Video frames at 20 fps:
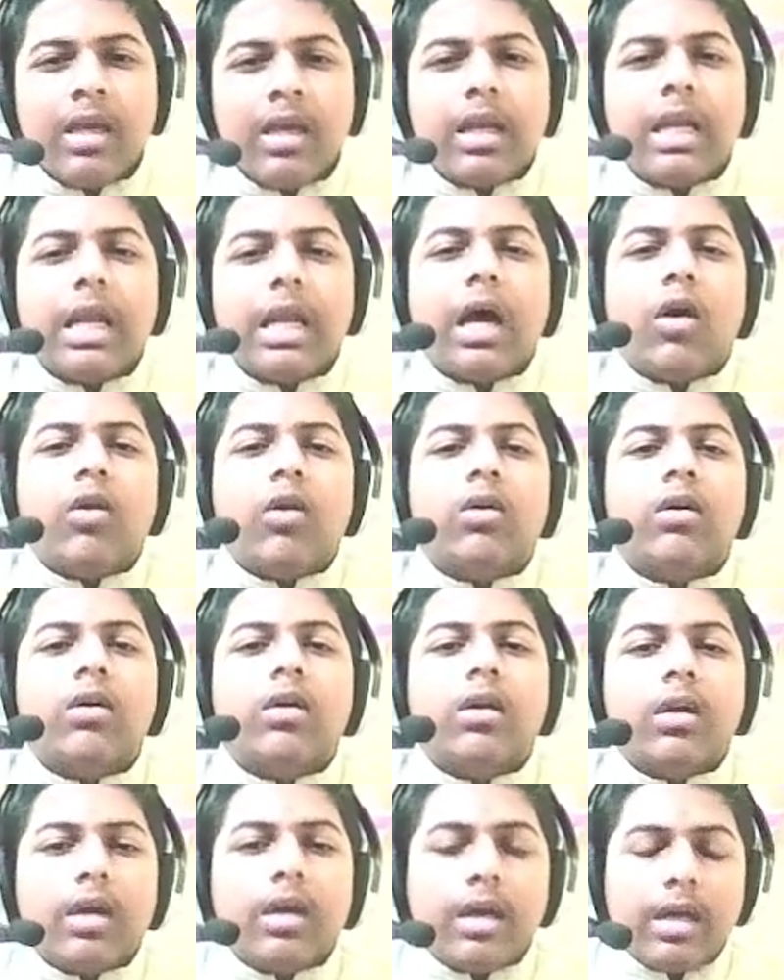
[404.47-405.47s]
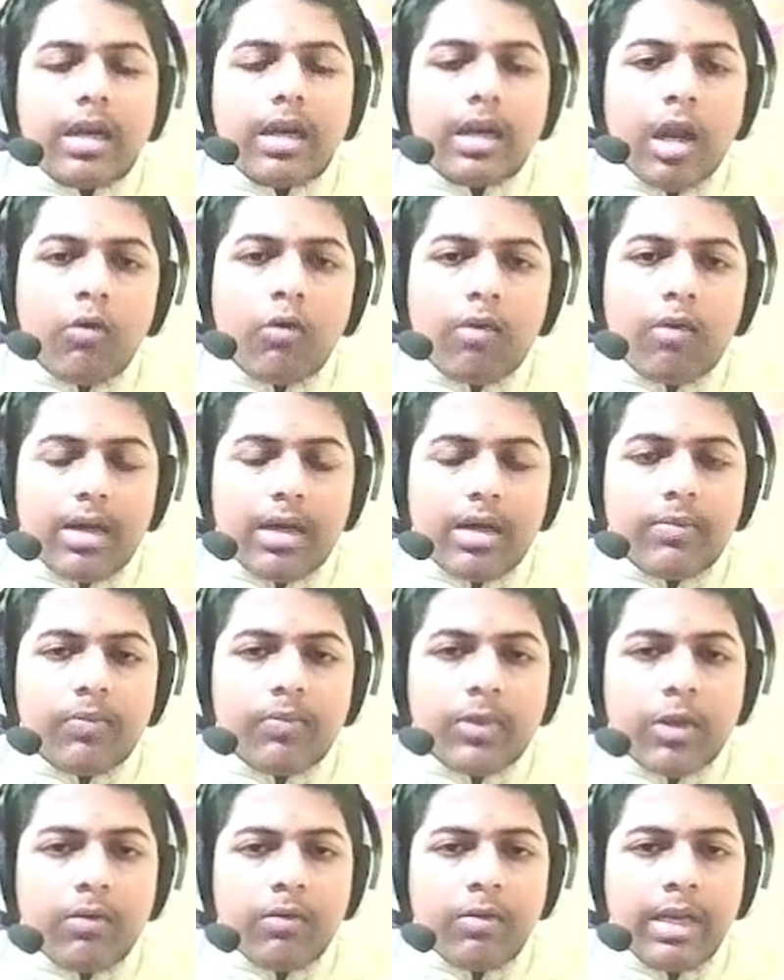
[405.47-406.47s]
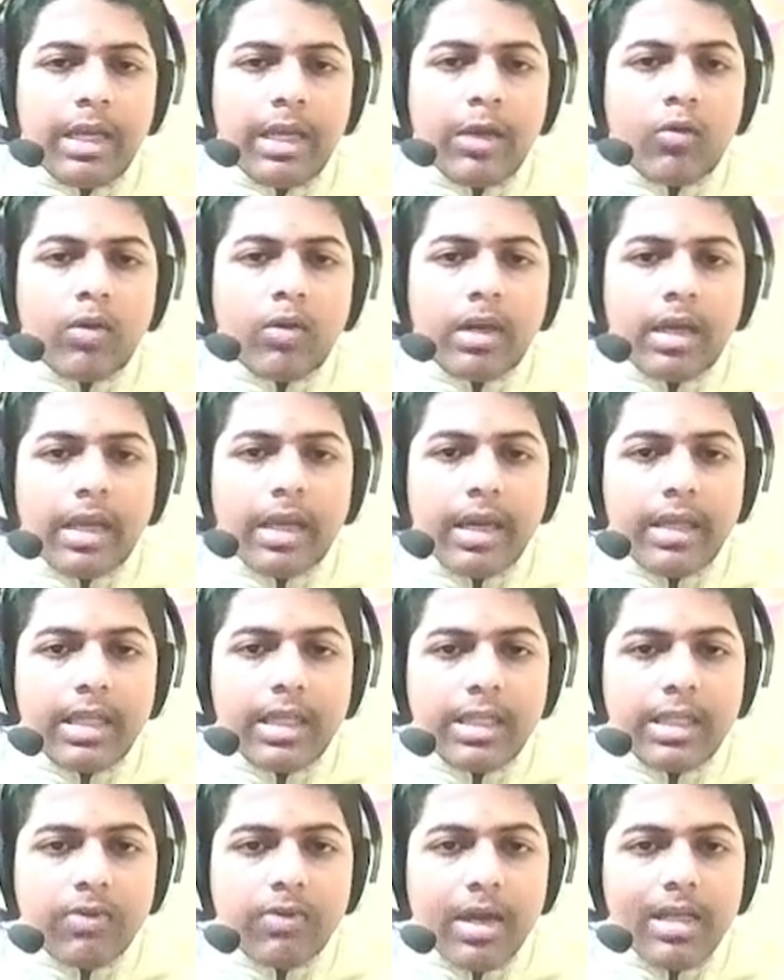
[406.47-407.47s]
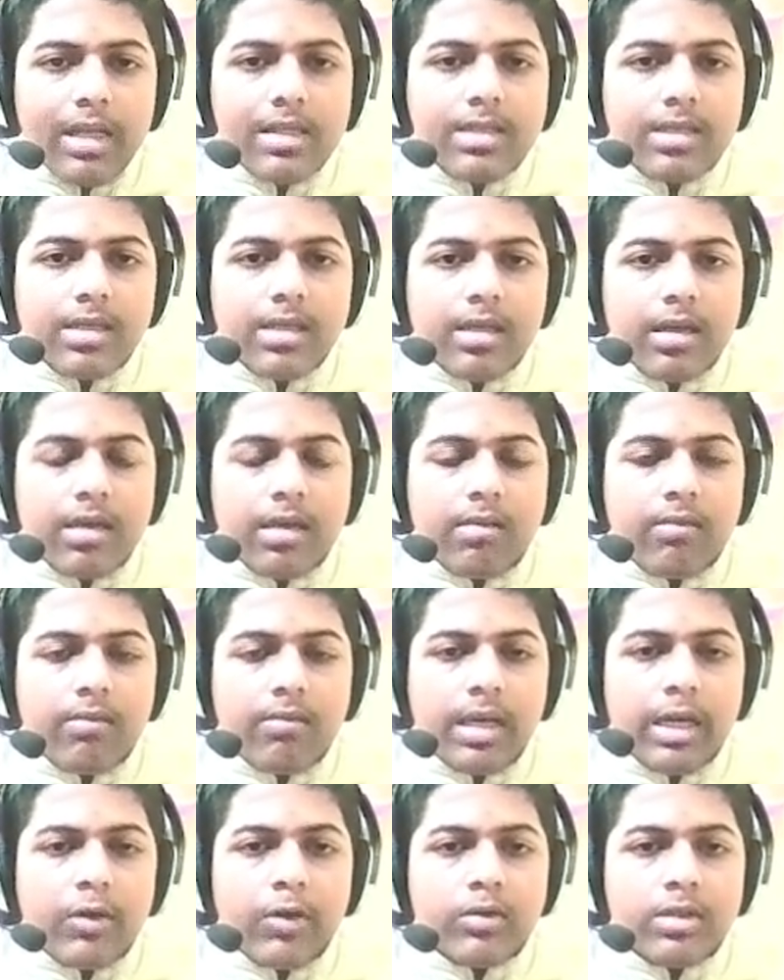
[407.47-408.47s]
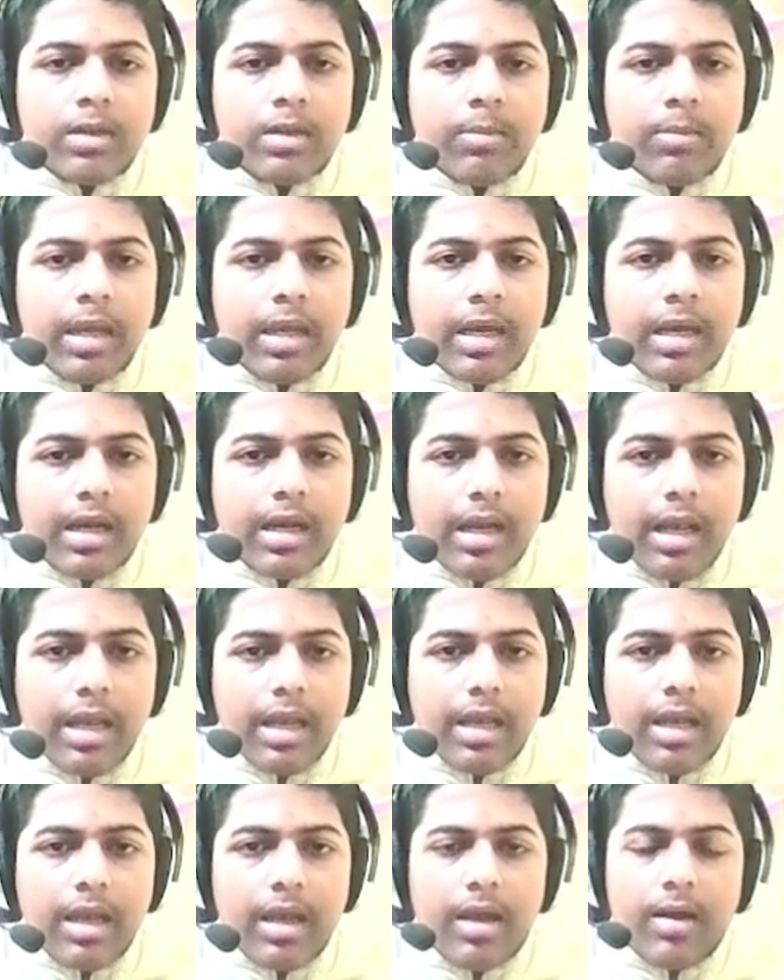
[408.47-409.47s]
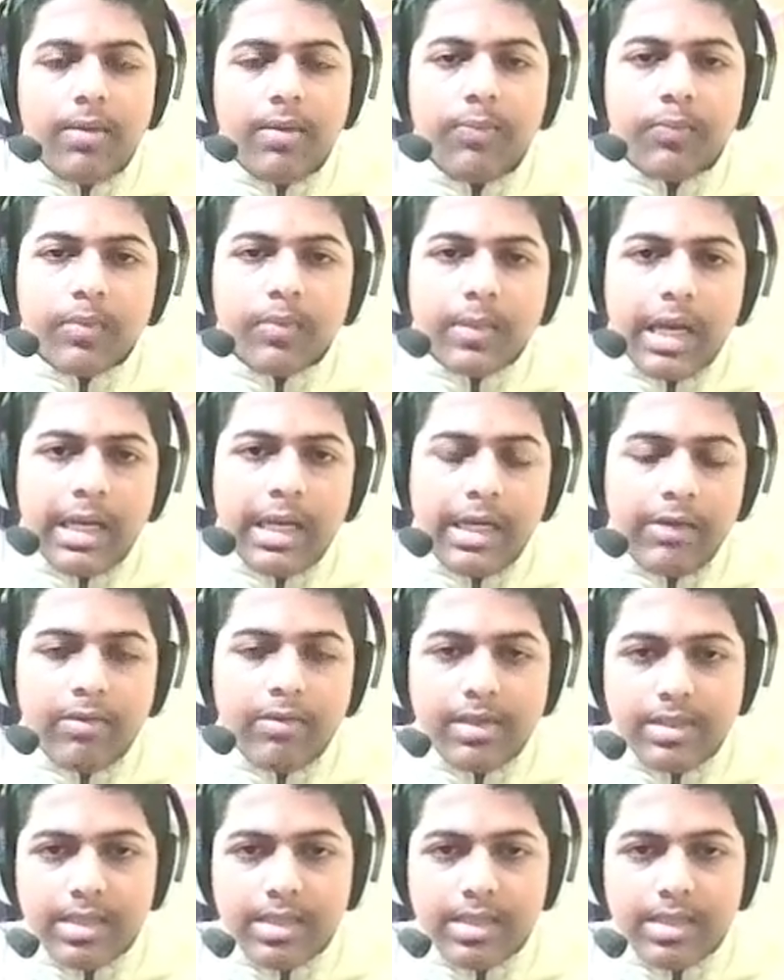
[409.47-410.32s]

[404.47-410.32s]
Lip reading: Now what we need to create these files. We need to simply click, and it will